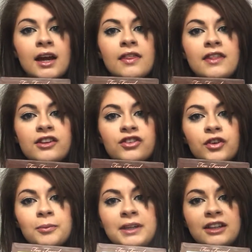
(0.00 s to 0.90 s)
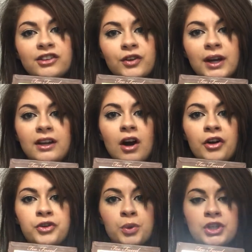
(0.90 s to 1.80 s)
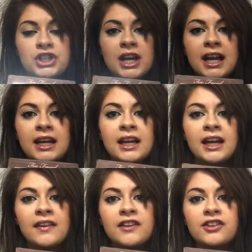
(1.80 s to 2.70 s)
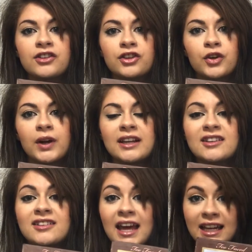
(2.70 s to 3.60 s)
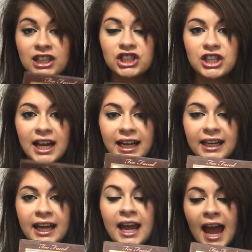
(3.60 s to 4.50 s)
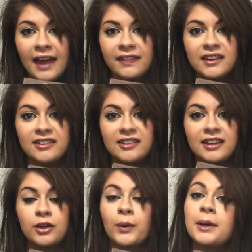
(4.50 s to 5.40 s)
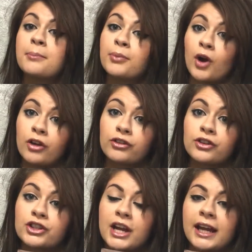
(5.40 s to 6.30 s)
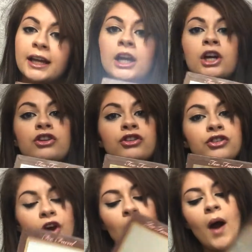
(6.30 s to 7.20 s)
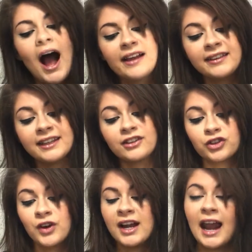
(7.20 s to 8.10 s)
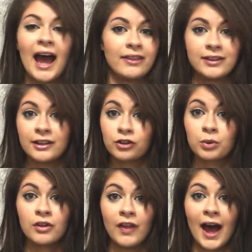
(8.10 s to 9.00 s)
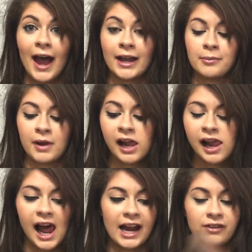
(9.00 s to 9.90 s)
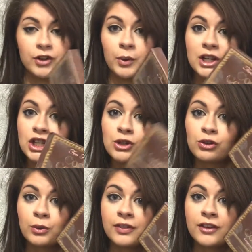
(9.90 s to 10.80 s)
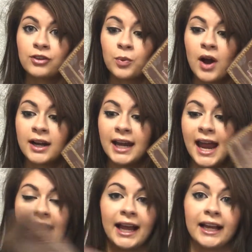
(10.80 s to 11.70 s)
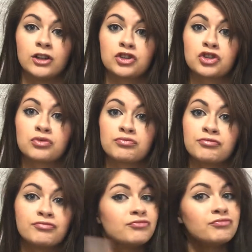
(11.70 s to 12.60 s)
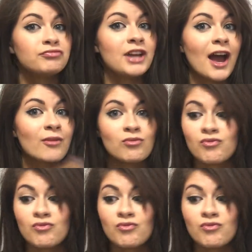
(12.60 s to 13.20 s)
This for me is a great contour shade, this is a great setting shade, and this is a great bronzer shade. So I think it's great. I think it's worth the hype. I have no issues with this one, and yeah.